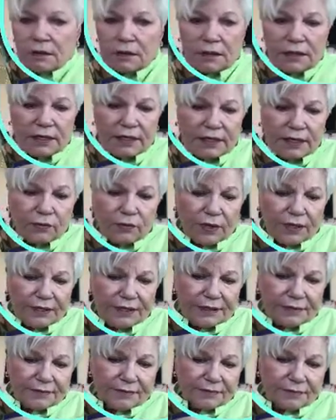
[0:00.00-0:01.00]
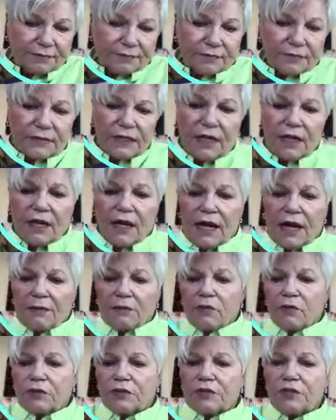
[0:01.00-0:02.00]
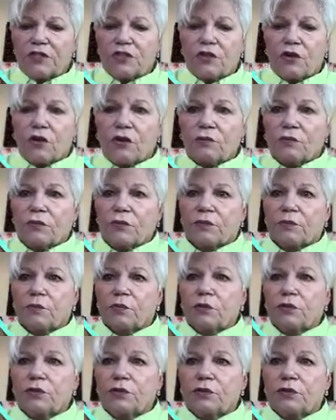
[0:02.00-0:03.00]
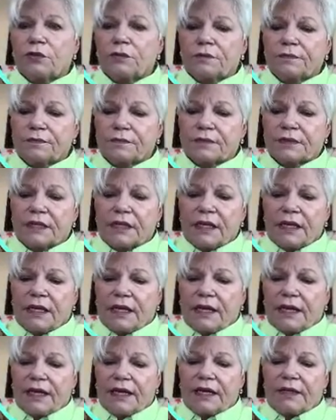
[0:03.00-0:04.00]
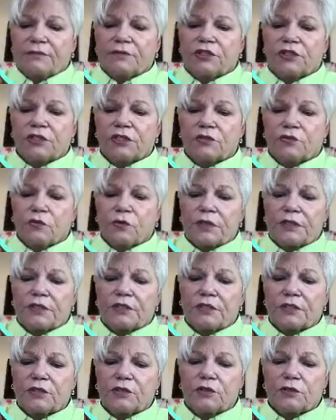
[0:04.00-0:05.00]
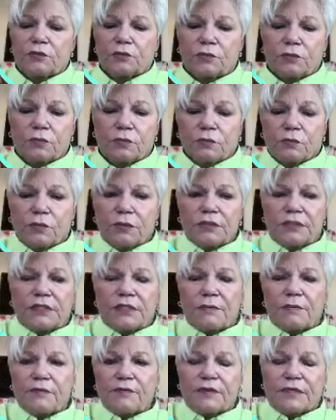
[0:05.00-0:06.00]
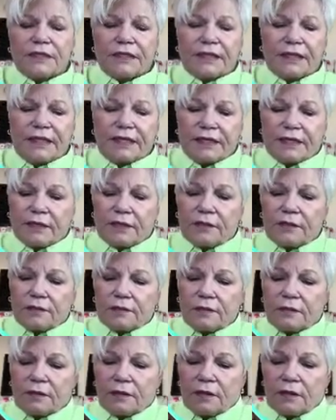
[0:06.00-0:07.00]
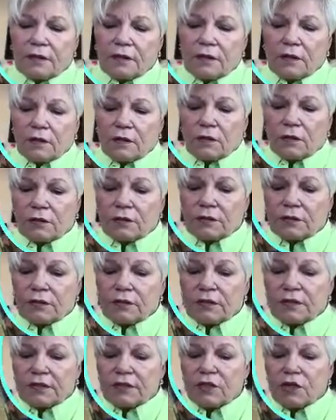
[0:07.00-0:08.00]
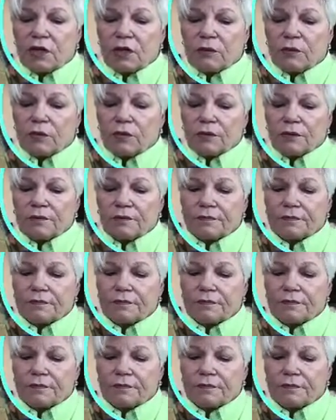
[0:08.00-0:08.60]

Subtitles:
Anyway. I'm going to start with the blue, and I'm just going to put some of the ink on the dauber.